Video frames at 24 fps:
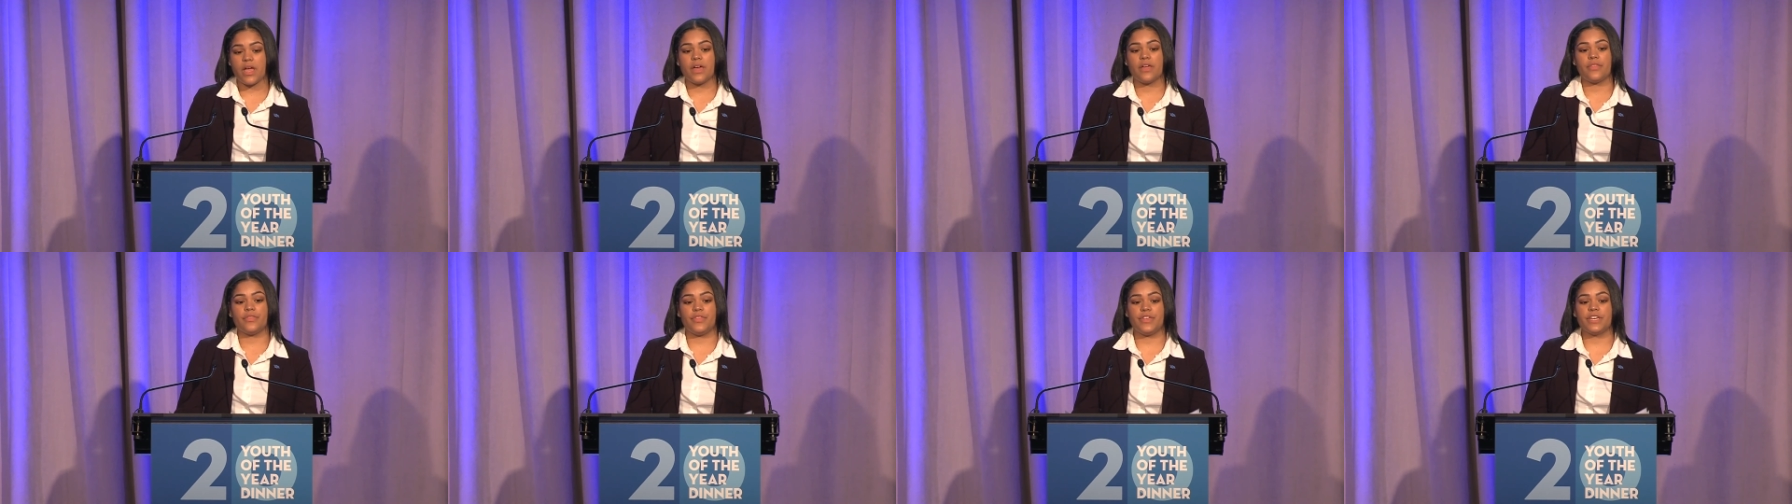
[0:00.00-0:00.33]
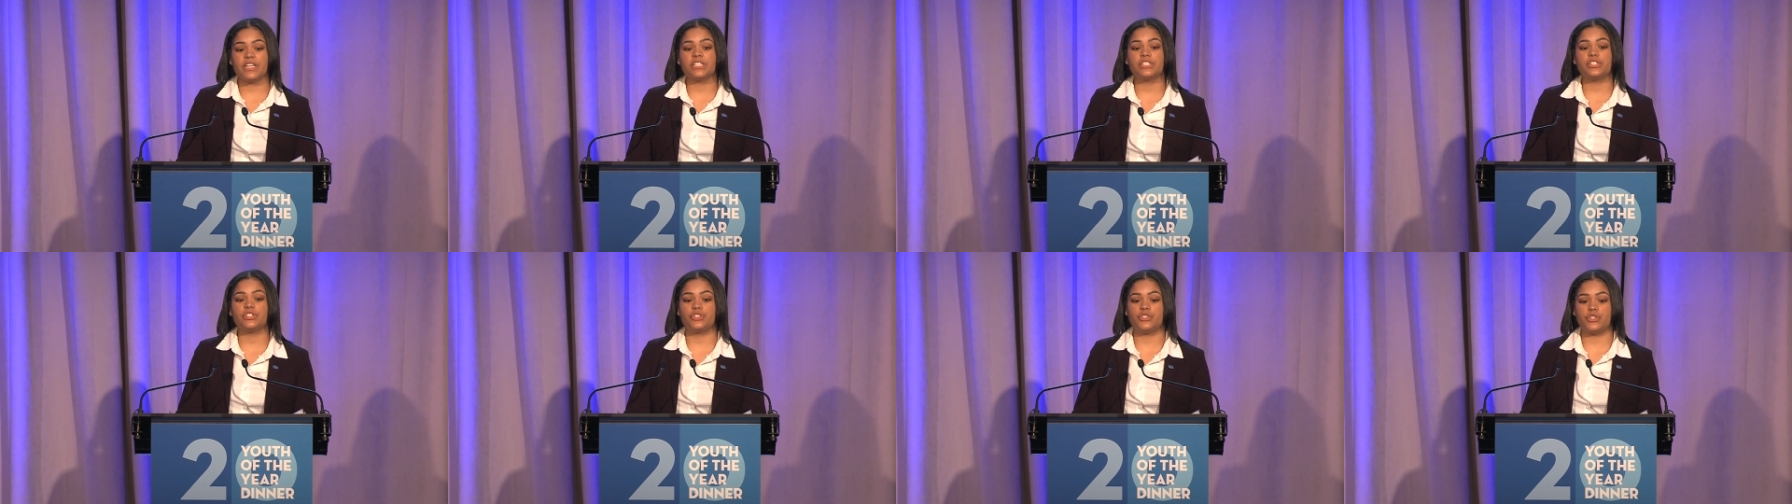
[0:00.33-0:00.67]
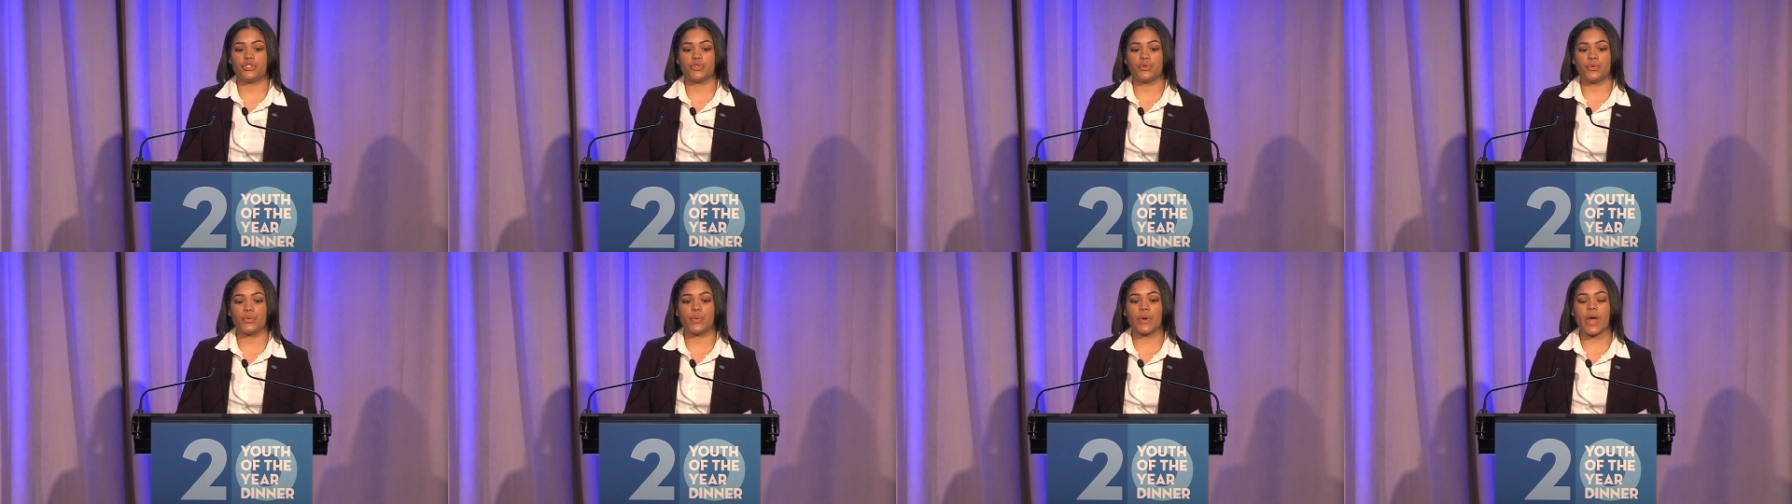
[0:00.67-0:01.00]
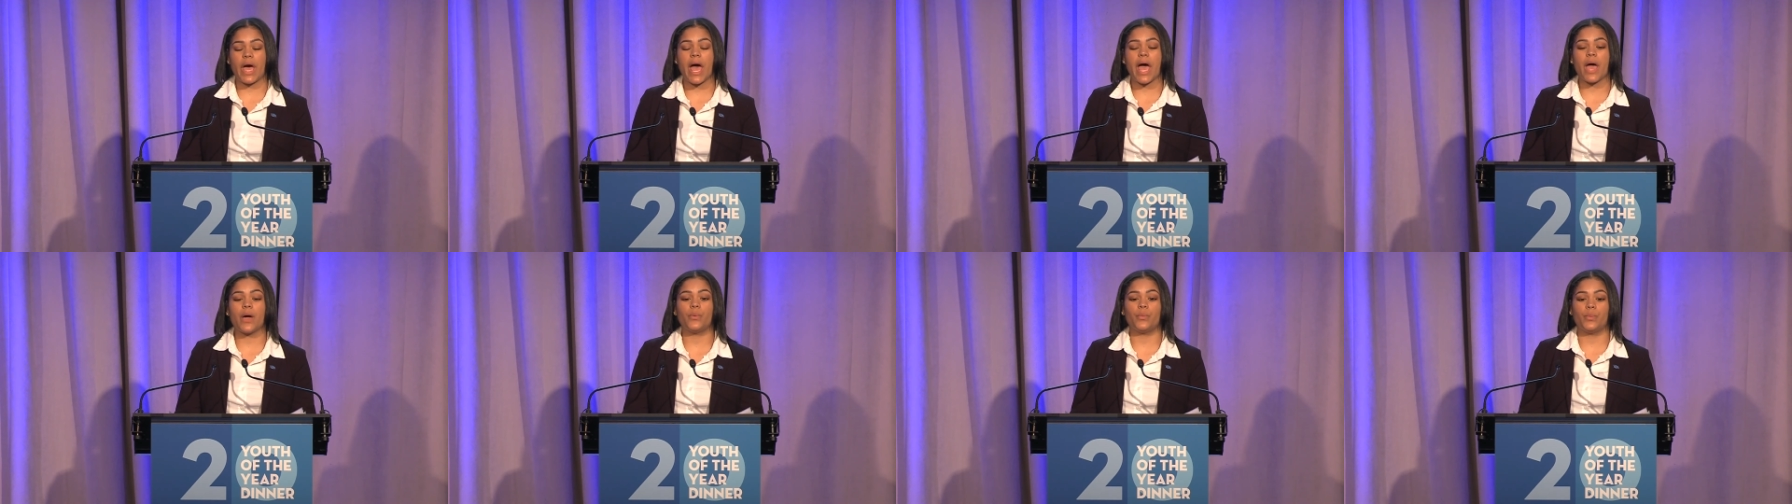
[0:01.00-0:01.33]
This June,
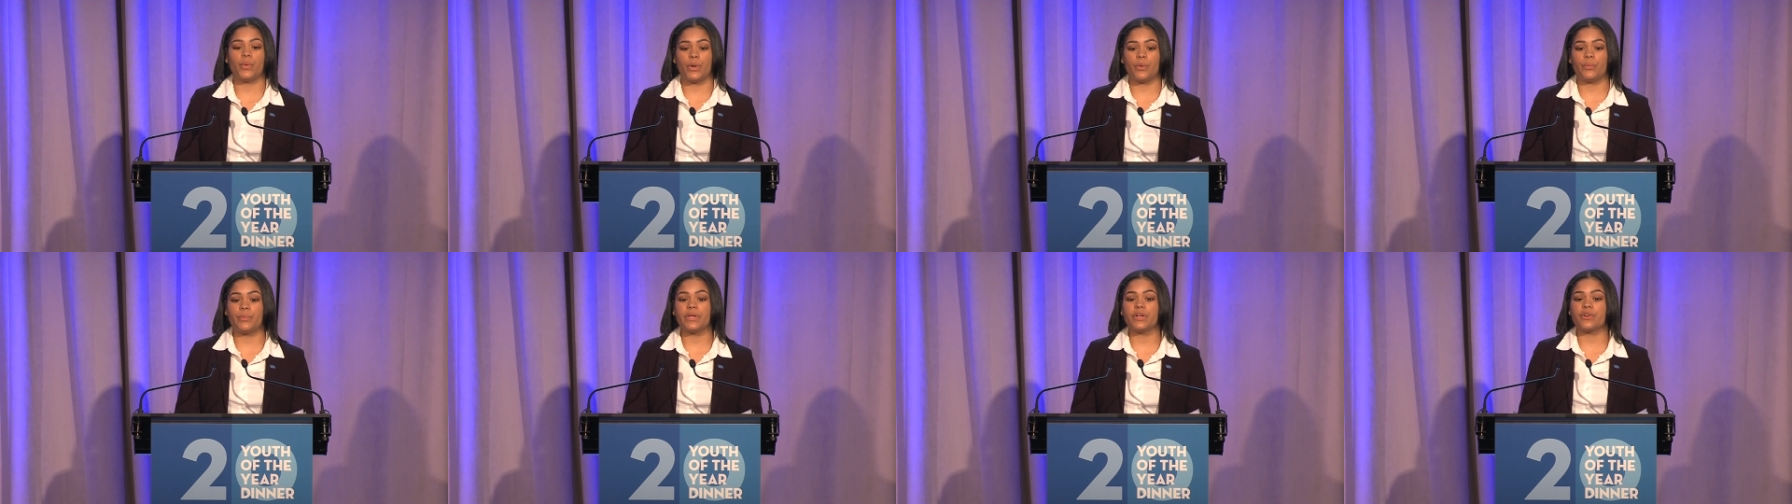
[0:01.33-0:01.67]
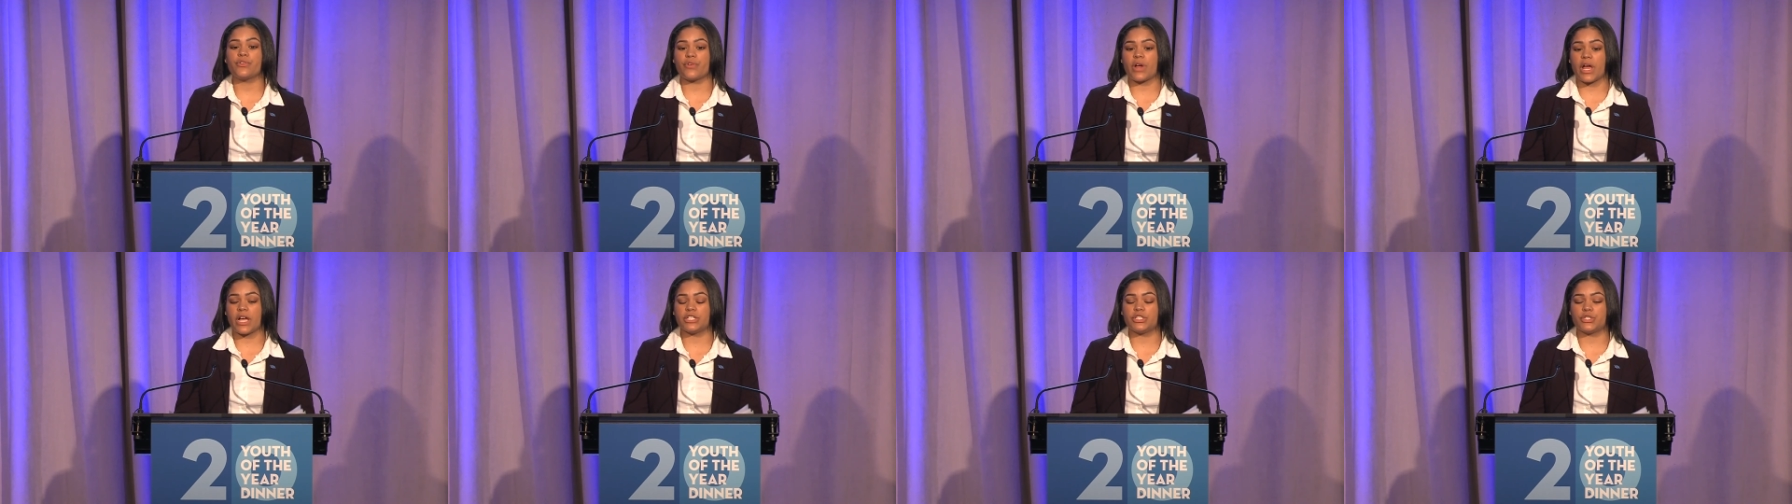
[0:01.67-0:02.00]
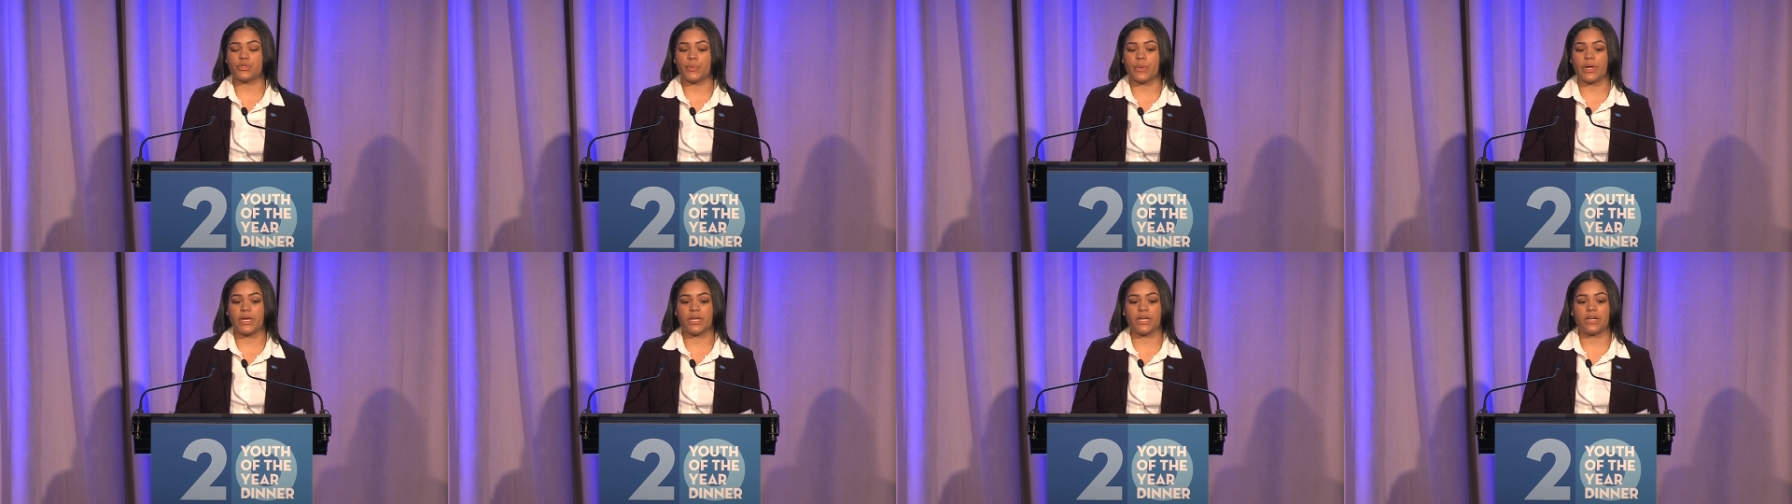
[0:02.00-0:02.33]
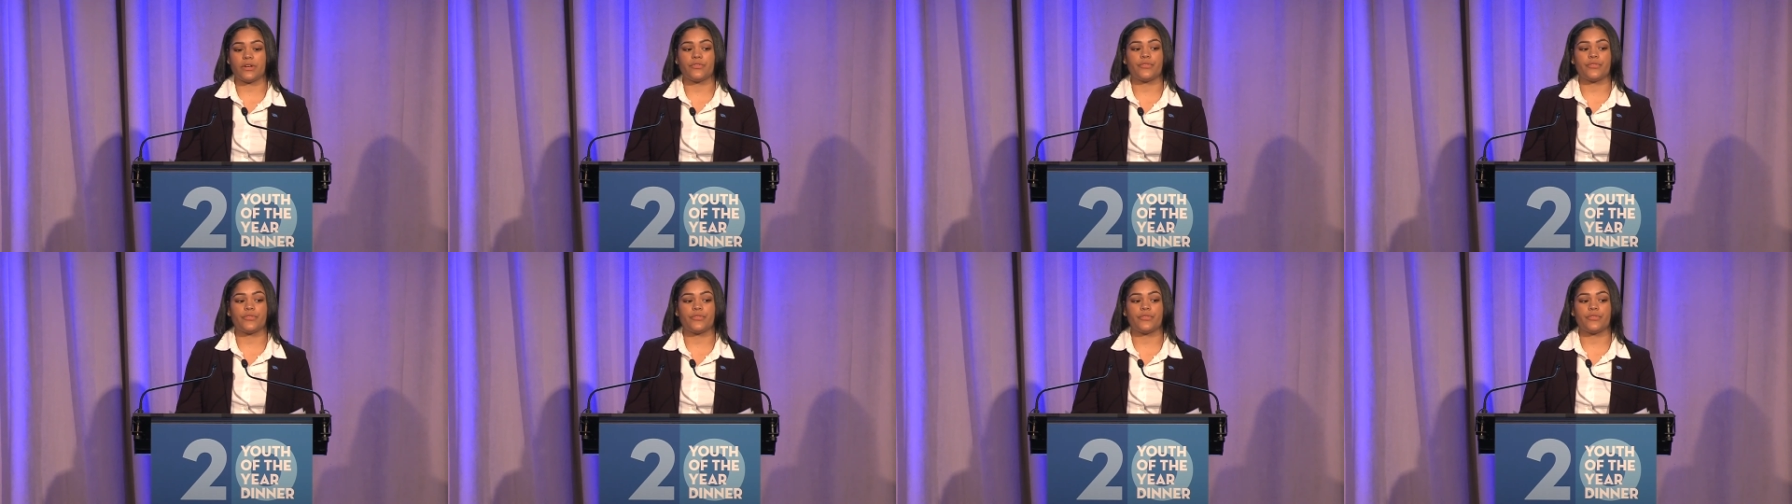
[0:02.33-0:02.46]
I will be graduating